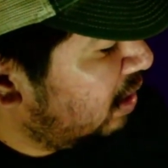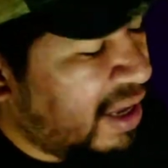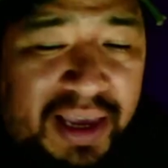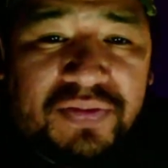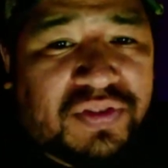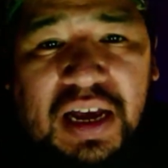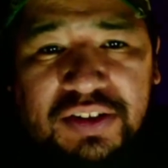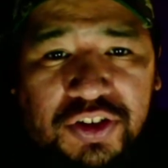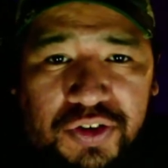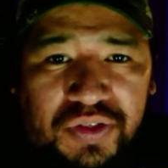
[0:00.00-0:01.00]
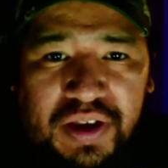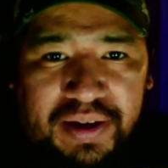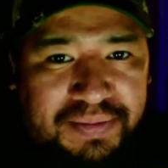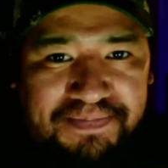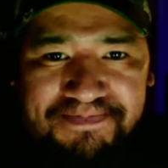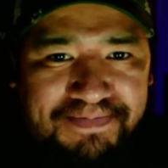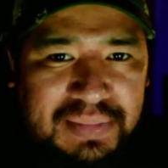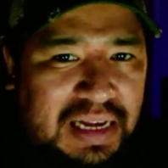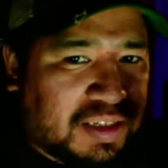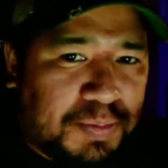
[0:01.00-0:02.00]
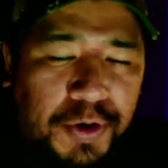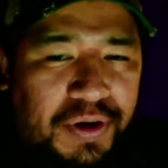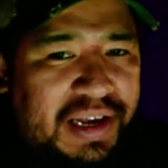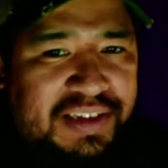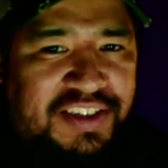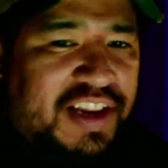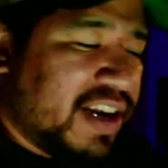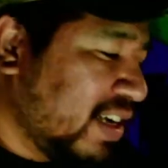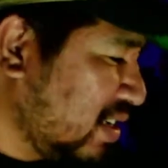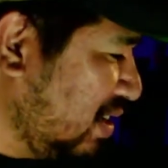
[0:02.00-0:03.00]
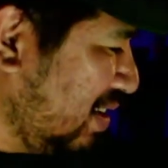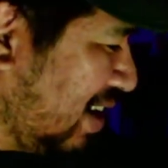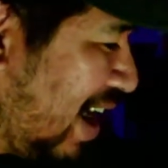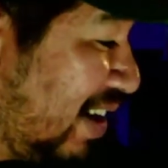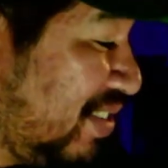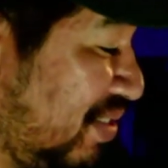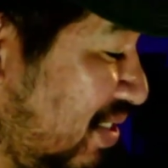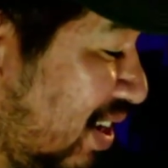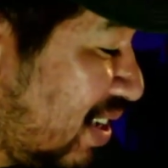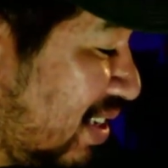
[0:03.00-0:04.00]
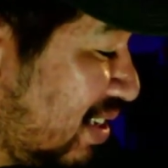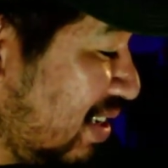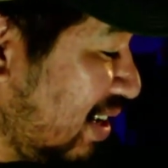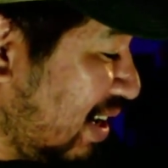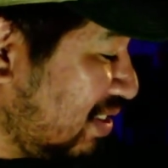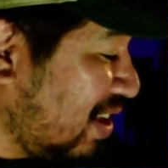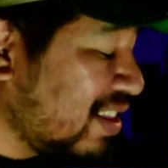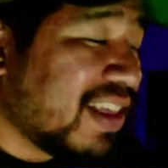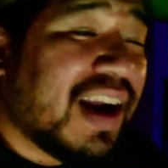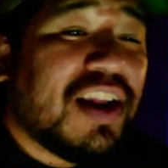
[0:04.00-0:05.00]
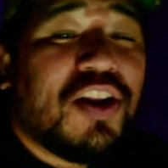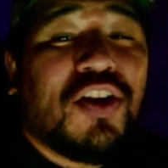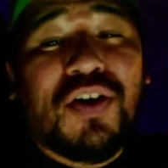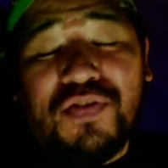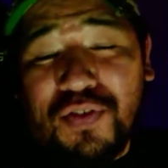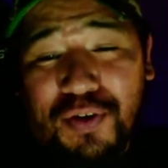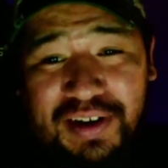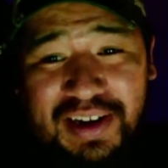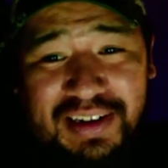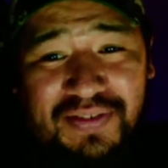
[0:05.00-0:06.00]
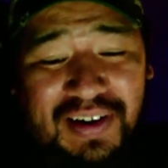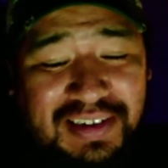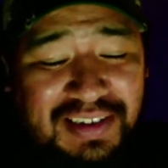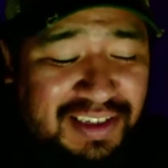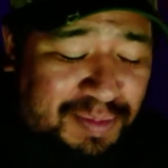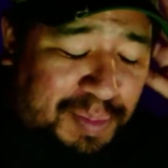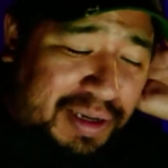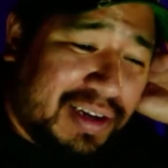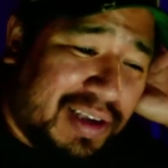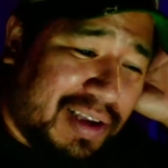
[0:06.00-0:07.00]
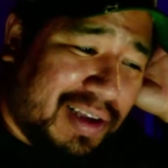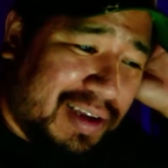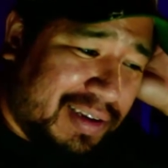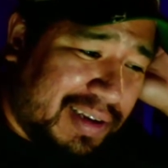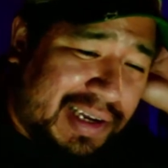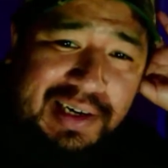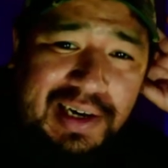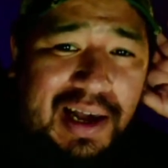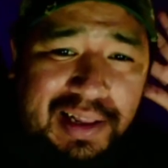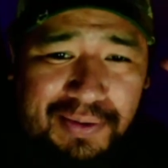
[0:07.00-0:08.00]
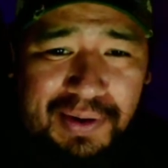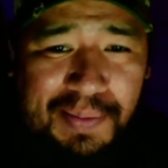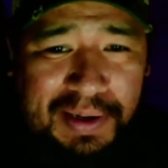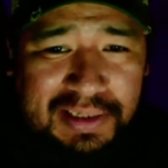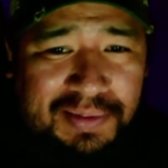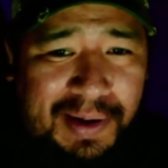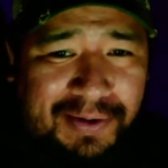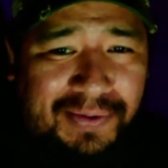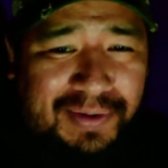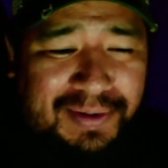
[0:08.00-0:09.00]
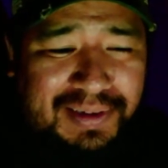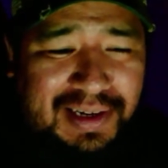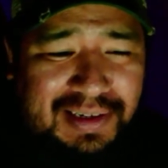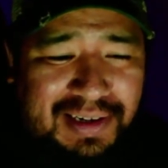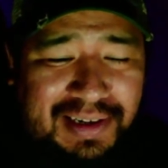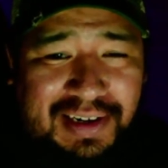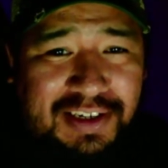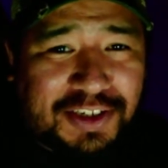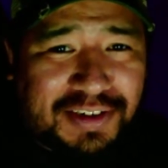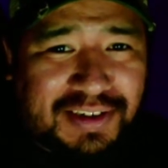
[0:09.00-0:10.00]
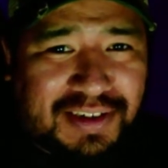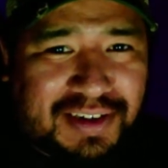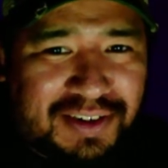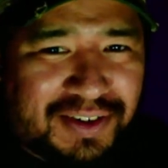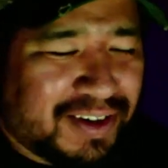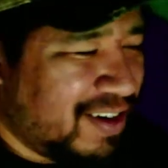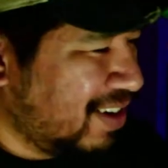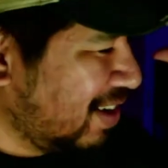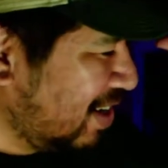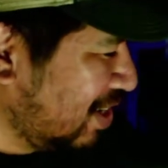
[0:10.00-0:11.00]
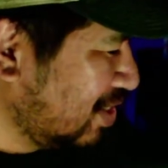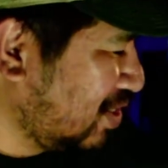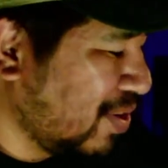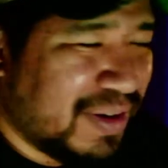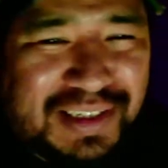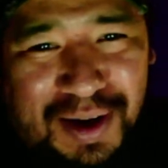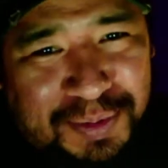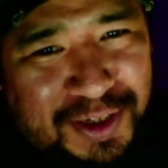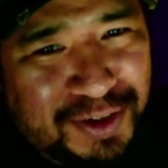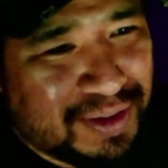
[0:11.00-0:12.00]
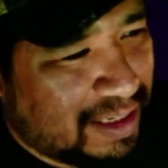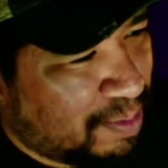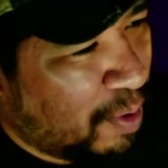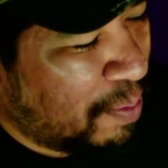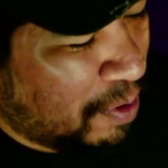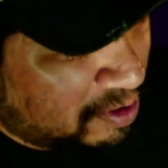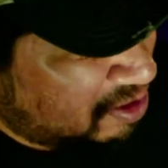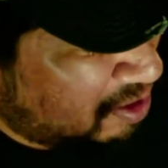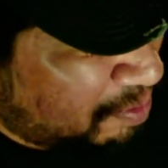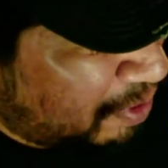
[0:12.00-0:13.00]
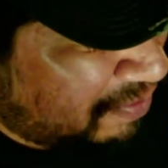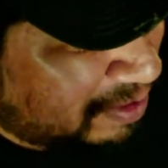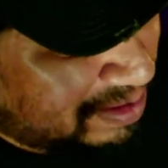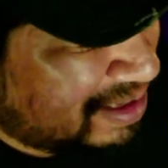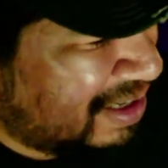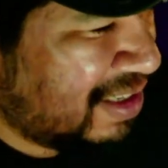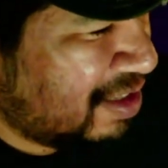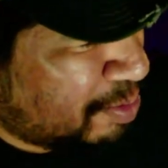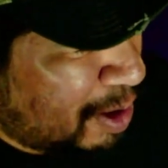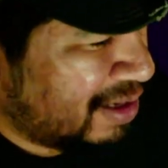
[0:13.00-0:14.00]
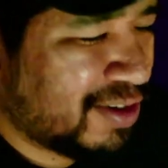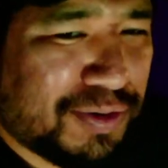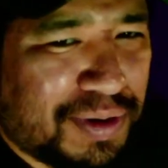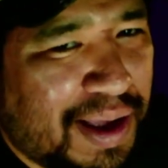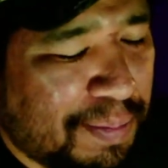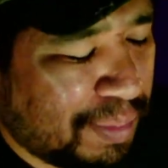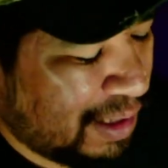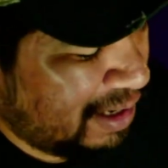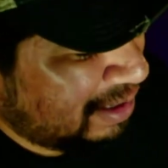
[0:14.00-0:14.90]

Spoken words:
If that's your thing, that's purely aesthetic. I dug it. Not that I look for it in devices, but I'm not gonna lie. Like when I bought this microphone, I was kind of like, can I change the color? So it's up to you. That's more personal preference than it is practical gameplay.